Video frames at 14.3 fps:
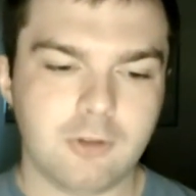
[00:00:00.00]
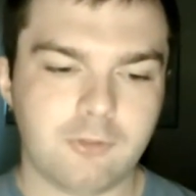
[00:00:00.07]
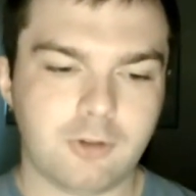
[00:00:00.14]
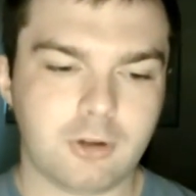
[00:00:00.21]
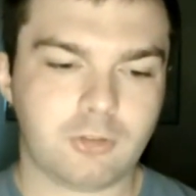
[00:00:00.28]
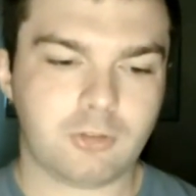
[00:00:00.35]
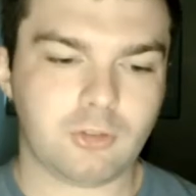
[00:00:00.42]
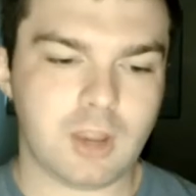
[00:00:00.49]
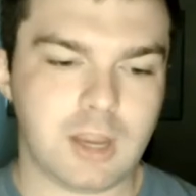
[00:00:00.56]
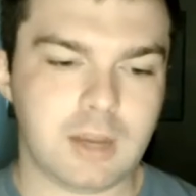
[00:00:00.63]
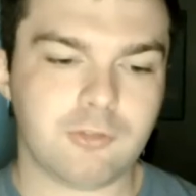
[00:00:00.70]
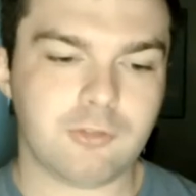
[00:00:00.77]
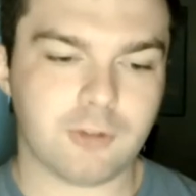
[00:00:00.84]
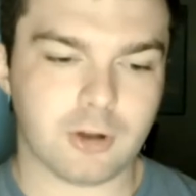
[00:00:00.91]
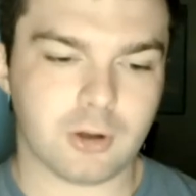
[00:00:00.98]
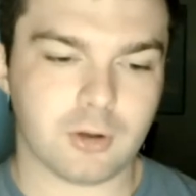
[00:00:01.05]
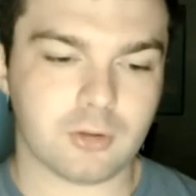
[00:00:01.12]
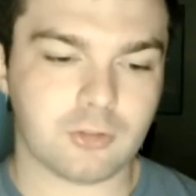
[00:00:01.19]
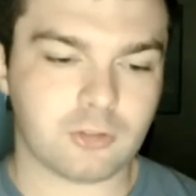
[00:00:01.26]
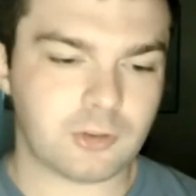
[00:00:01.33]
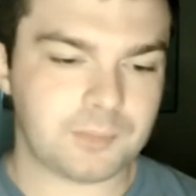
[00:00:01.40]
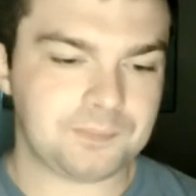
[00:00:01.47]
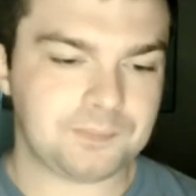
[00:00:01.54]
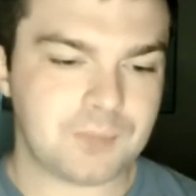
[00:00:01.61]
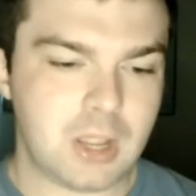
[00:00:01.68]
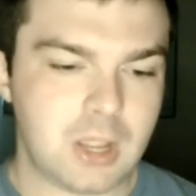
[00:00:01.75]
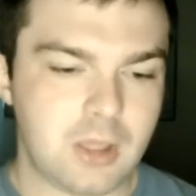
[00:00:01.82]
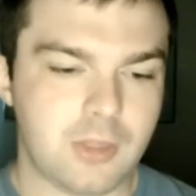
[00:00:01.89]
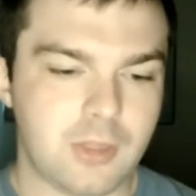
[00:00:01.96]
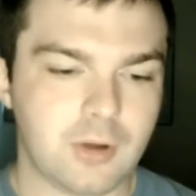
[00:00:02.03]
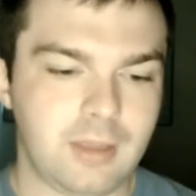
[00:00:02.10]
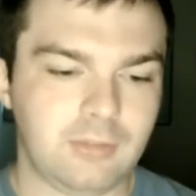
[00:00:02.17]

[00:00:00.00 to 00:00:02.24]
First thing first. There